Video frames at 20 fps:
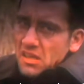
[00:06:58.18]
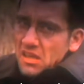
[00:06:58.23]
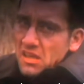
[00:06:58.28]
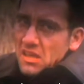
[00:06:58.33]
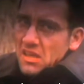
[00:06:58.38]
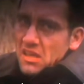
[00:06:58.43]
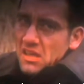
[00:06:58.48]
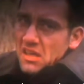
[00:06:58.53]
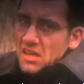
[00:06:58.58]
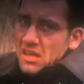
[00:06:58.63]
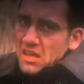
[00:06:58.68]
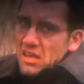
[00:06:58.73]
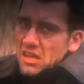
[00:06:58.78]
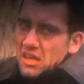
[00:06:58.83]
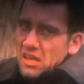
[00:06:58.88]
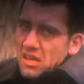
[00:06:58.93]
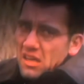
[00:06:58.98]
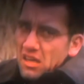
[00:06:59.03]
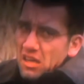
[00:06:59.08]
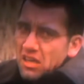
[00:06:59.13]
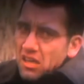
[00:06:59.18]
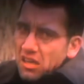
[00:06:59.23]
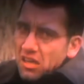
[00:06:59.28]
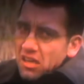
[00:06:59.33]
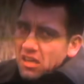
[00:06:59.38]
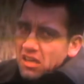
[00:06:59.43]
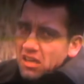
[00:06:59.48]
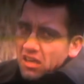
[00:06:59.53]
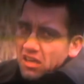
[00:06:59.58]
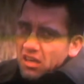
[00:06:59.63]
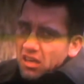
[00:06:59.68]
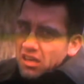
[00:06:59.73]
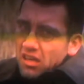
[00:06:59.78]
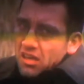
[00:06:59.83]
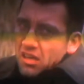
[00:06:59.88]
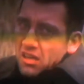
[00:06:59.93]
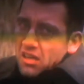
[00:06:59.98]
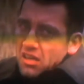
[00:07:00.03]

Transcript: (no one is talking)